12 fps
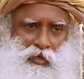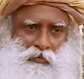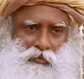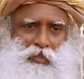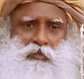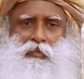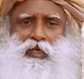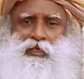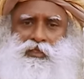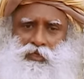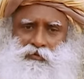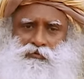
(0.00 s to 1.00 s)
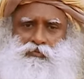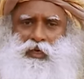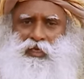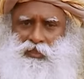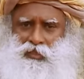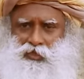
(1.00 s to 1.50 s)
which makes the
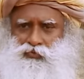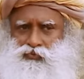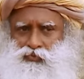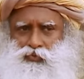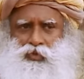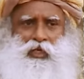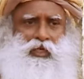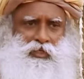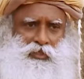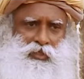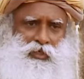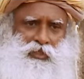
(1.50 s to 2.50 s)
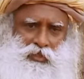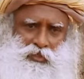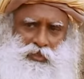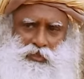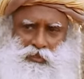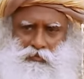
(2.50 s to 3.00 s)
passage of food easy in the
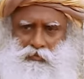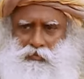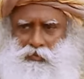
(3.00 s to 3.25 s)
system.